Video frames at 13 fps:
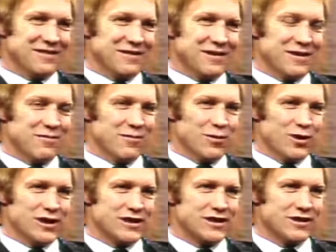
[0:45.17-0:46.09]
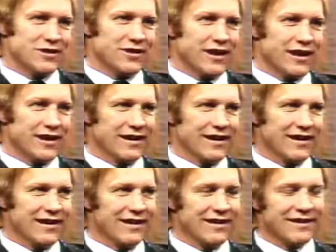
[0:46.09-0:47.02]
Well, more so than
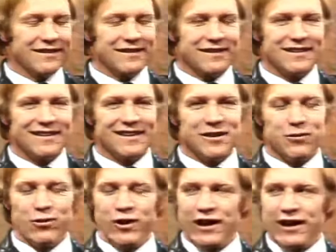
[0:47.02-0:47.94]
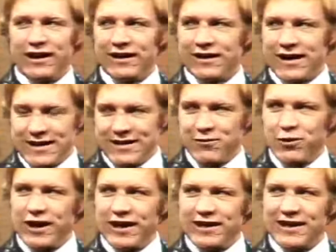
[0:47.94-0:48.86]
uh, winning on the
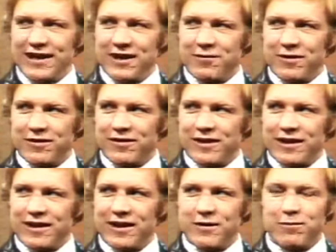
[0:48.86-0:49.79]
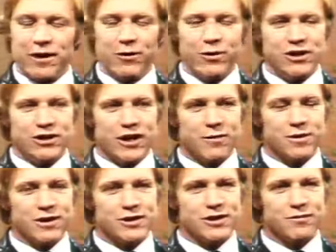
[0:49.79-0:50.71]
winning team of the uh, Pee Wee
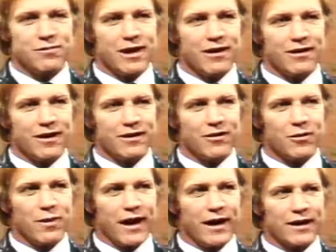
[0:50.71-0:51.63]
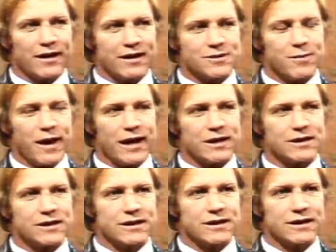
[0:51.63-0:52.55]
Championship down in Quebec this
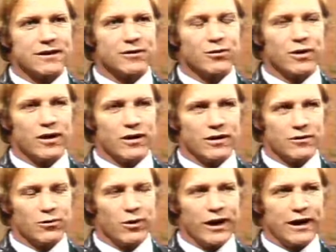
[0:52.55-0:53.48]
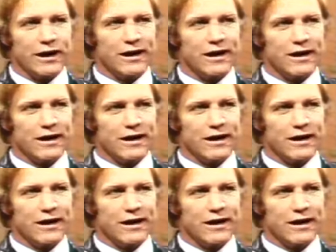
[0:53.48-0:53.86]
past uh, uh week.